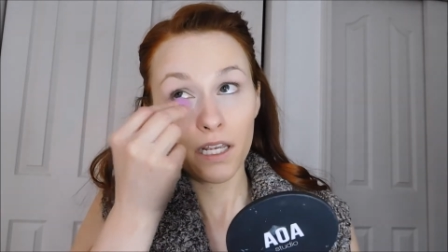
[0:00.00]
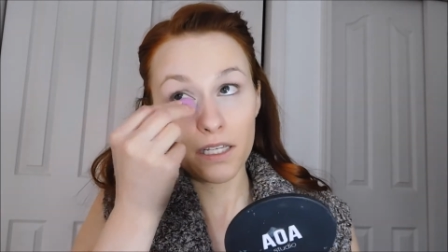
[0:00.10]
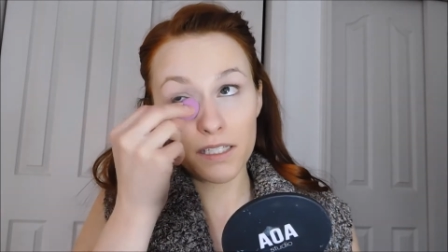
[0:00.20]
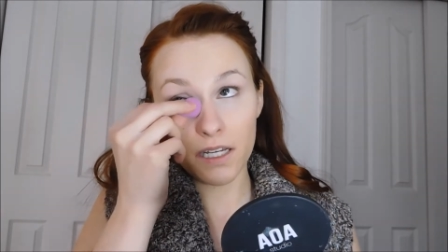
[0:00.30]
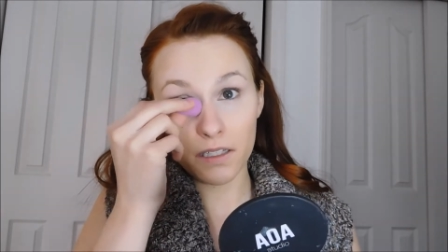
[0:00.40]

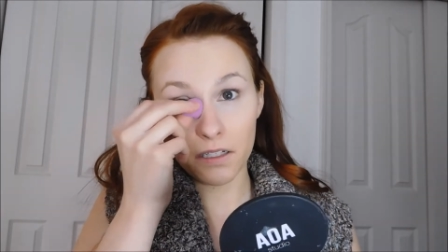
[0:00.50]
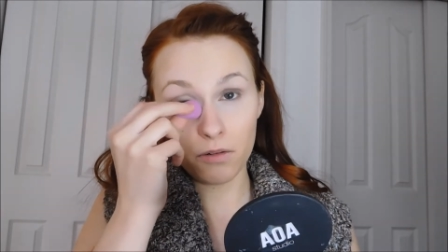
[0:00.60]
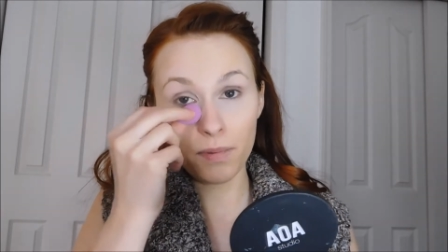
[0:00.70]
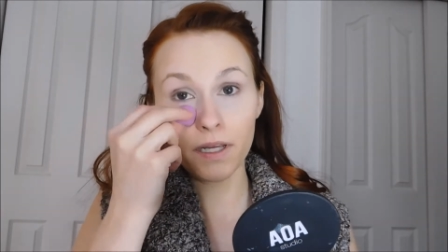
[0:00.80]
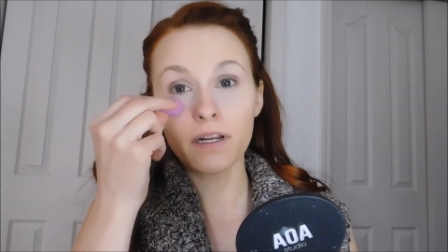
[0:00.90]
He's a
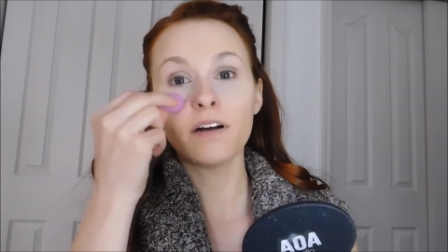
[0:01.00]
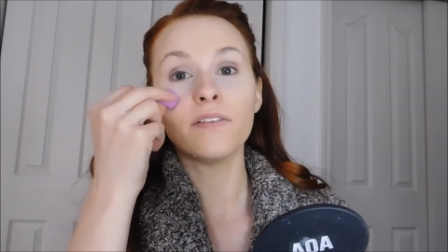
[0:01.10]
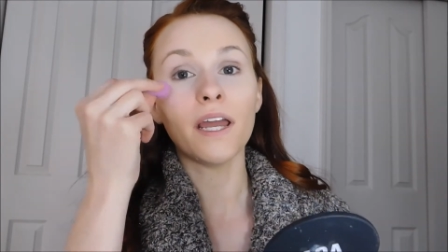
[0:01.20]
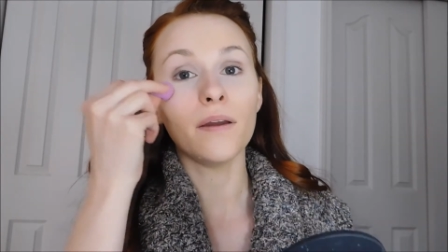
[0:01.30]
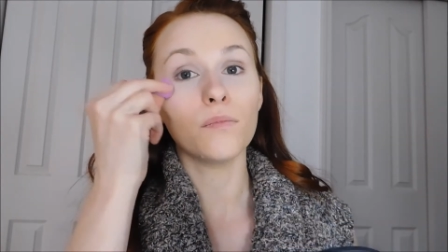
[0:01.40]
little bit
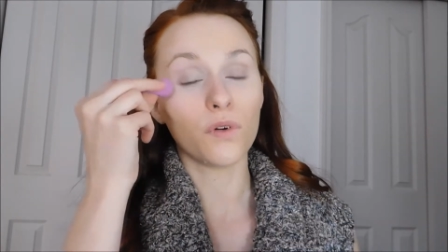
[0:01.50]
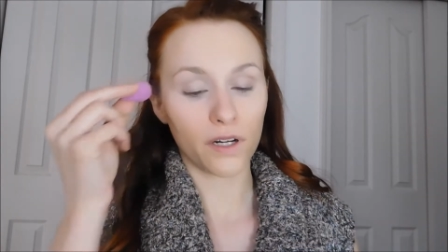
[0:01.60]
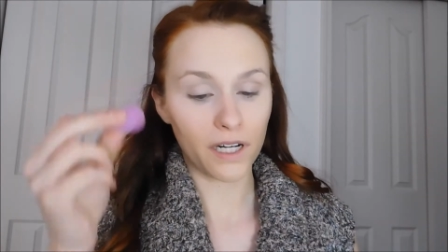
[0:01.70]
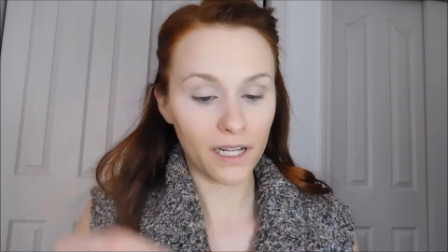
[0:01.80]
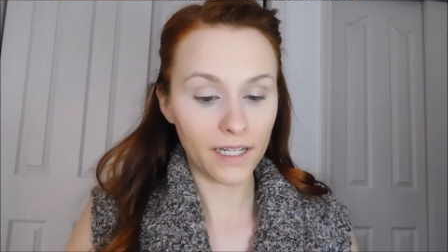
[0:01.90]
of a
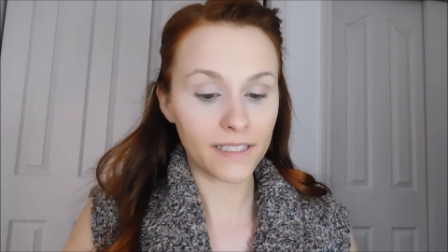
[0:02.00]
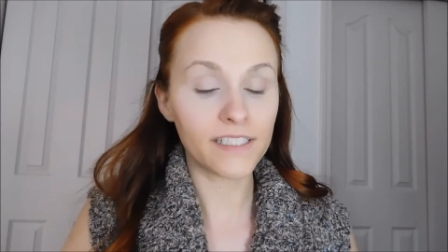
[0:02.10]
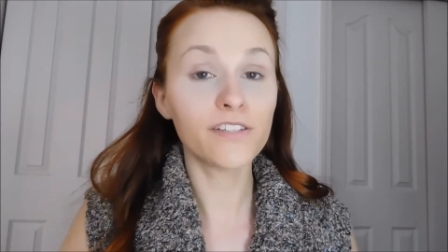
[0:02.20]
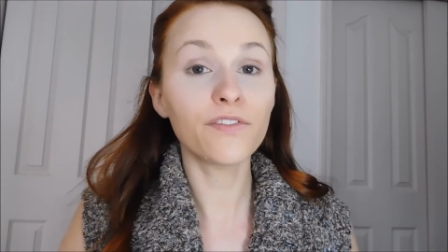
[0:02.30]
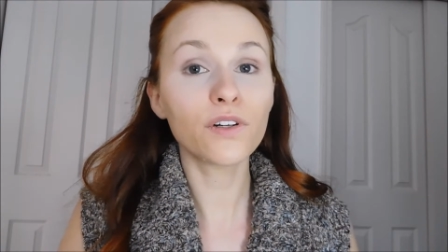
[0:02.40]
more
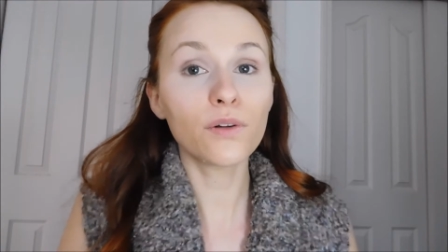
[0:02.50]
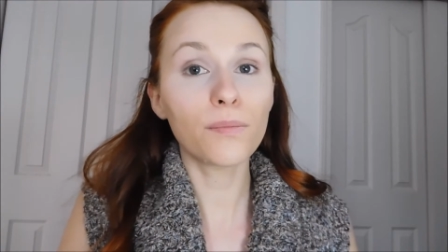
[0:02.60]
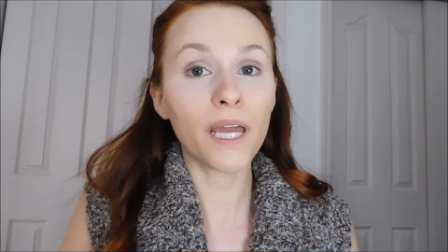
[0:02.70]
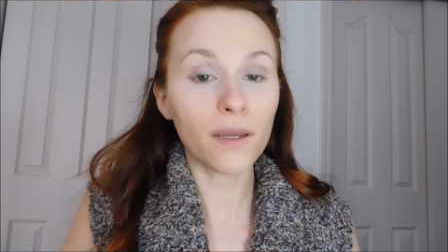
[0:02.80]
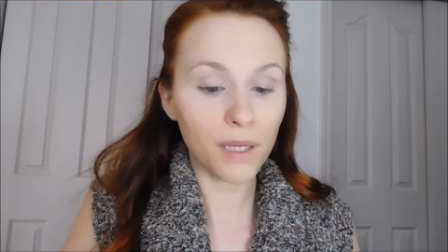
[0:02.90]
difficult
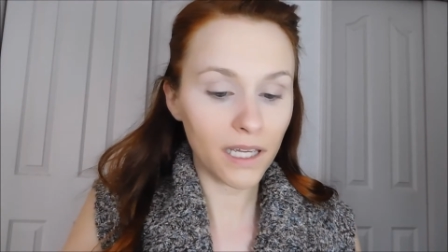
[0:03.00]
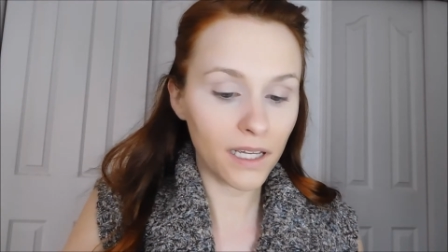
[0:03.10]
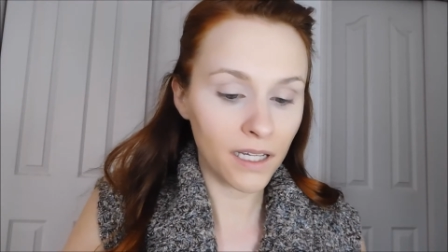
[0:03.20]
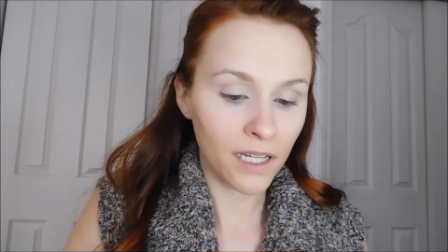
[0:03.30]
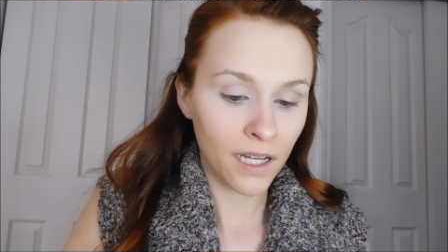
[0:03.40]

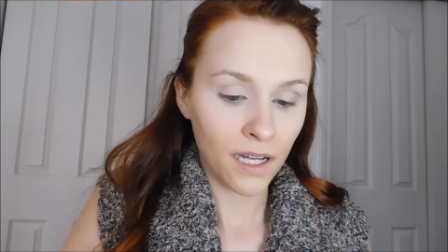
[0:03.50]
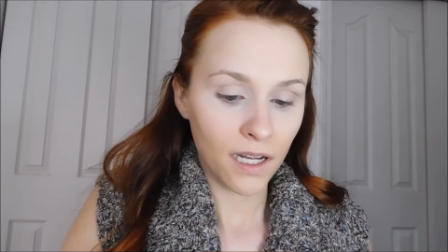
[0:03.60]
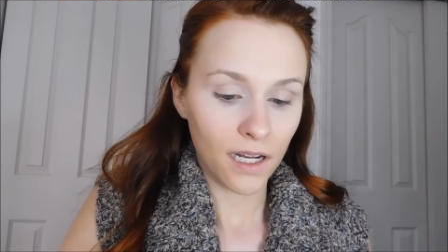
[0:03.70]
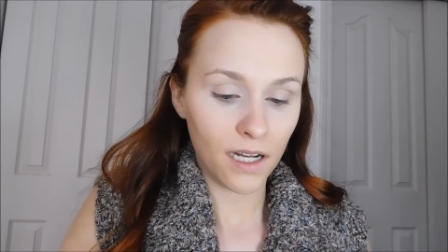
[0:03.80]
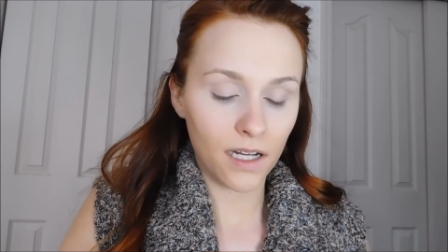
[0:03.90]
baby
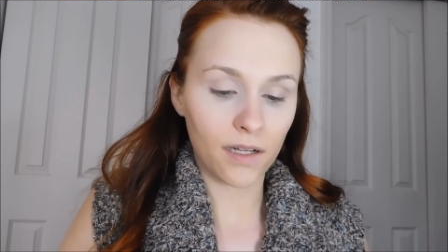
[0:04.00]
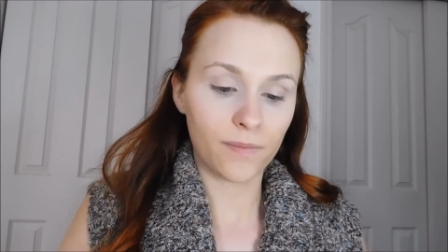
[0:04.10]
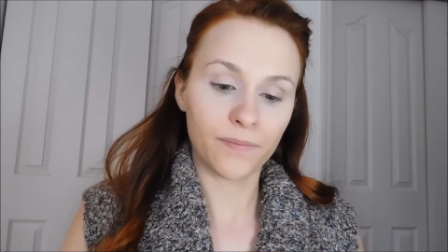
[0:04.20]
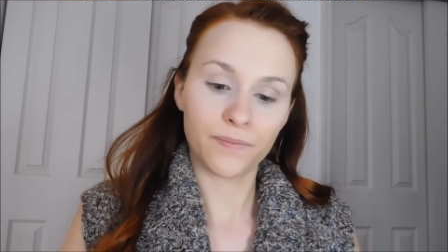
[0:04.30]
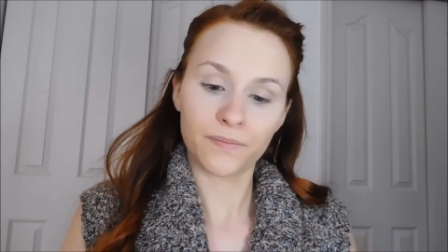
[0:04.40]

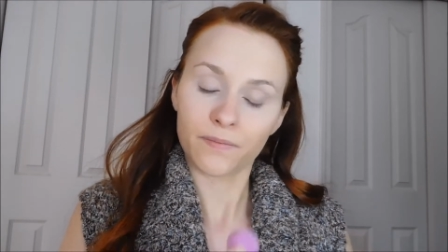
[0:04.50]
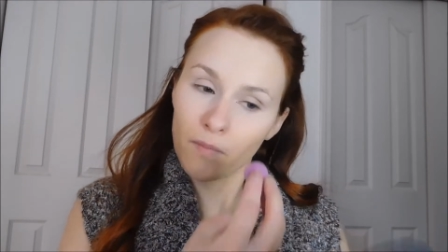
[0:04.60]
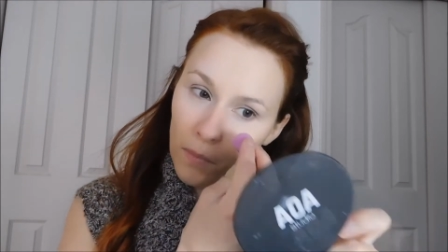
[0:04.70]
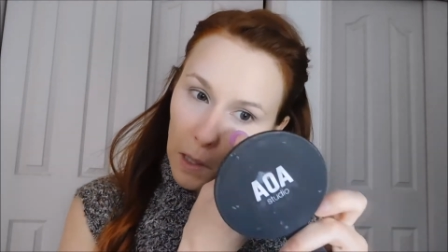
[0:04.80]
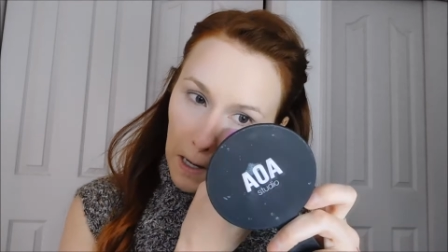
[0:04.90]

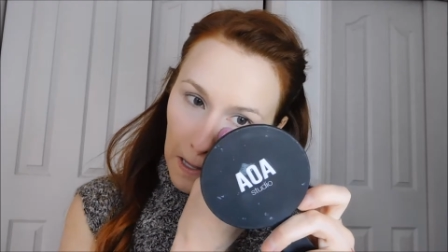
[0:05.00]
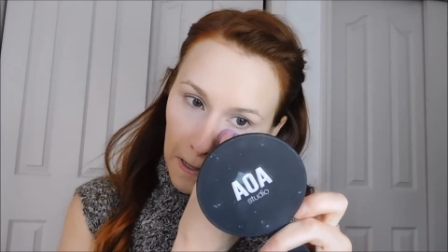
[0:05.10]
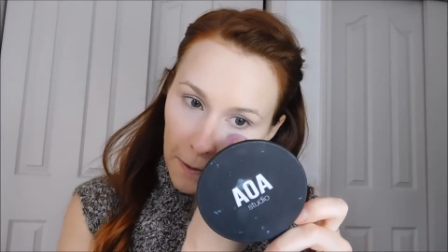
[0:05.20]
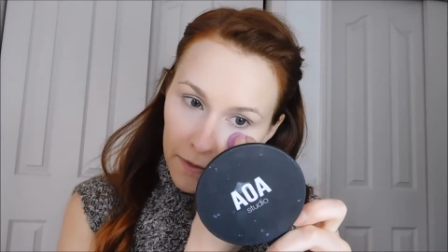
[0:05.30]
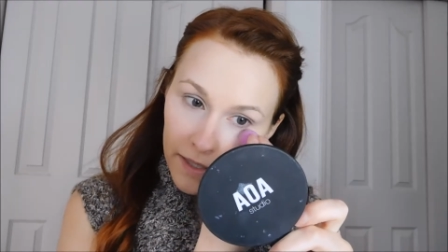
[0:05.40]

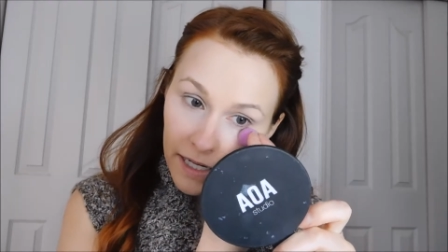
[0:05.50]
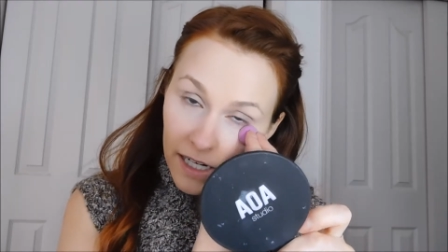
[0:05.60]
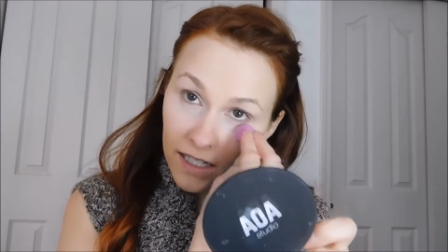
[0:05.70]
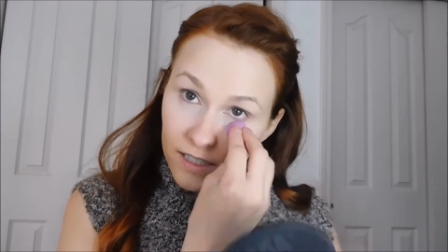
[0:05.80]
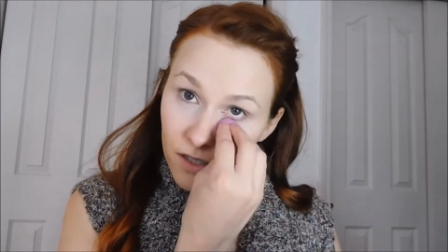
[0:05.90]
than
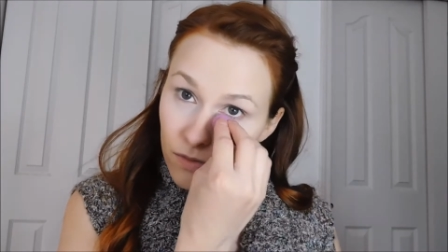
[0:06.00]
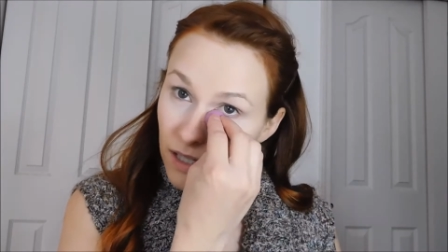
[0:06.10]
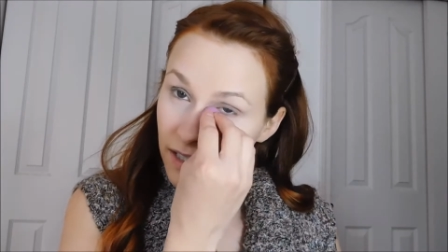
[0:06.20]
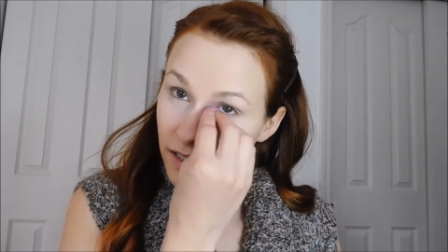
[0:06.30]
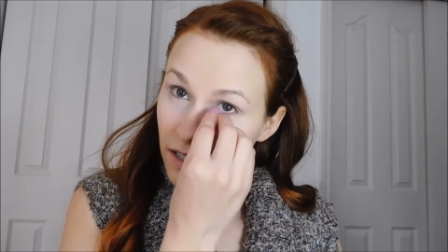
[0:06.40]
Alex
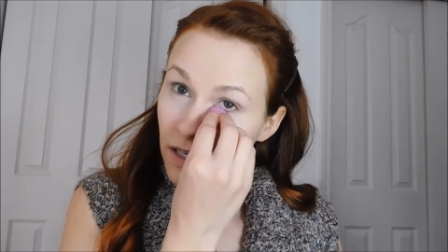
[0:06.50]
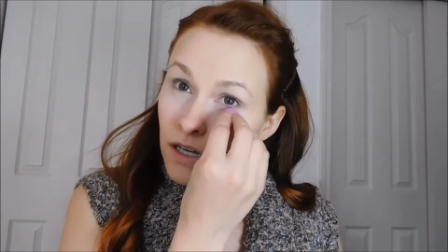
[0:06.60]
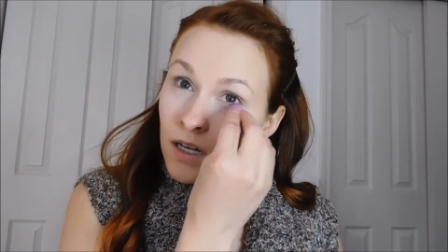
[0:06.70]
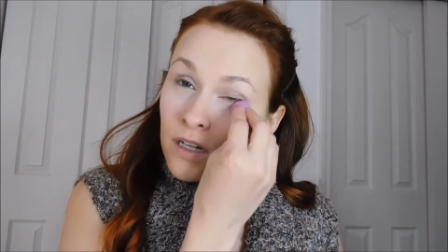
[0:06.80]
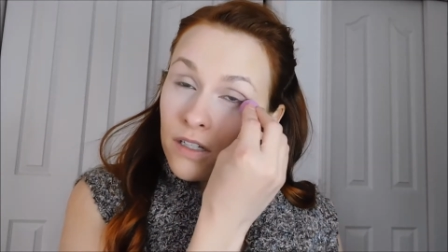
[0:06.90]
was,
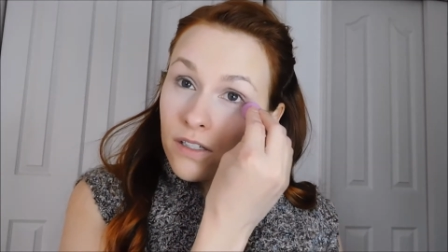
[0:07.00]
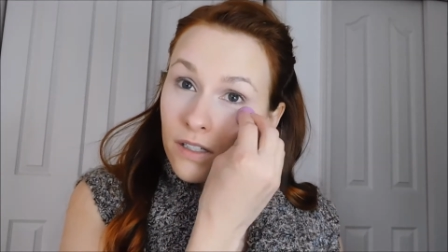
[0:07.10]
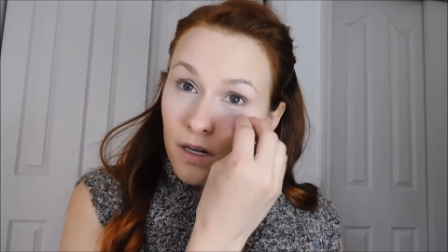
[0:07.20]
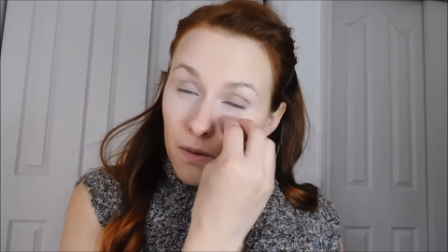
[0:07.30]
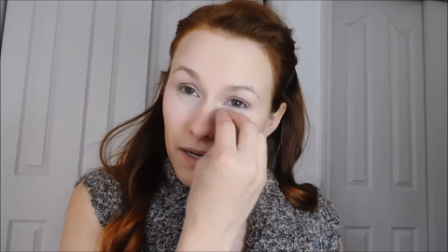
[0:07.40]

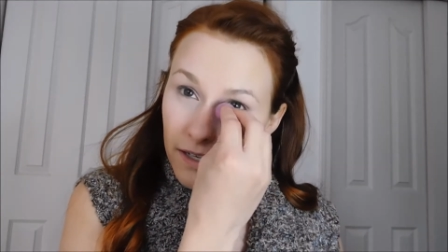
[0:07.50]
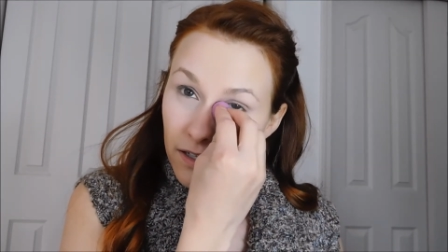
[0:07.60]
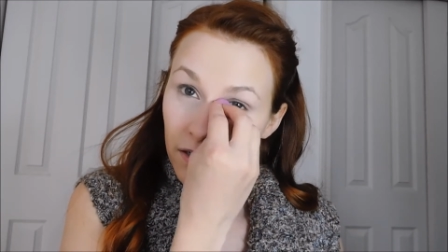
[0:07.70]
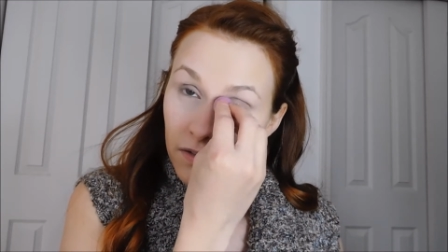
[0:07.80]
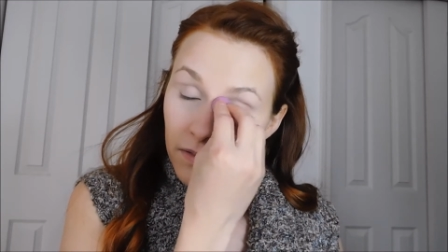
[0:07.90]
so I
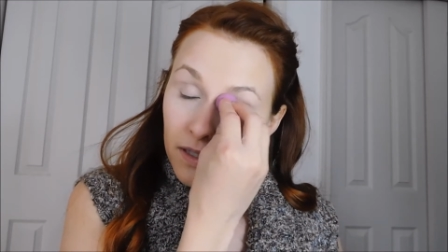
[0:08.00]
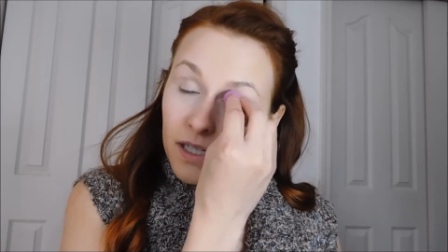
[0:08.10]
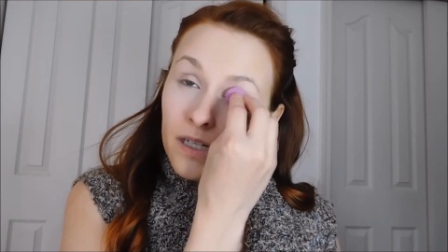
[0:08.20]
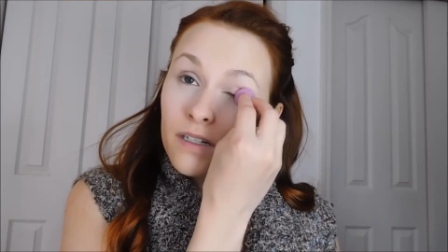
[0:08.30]
know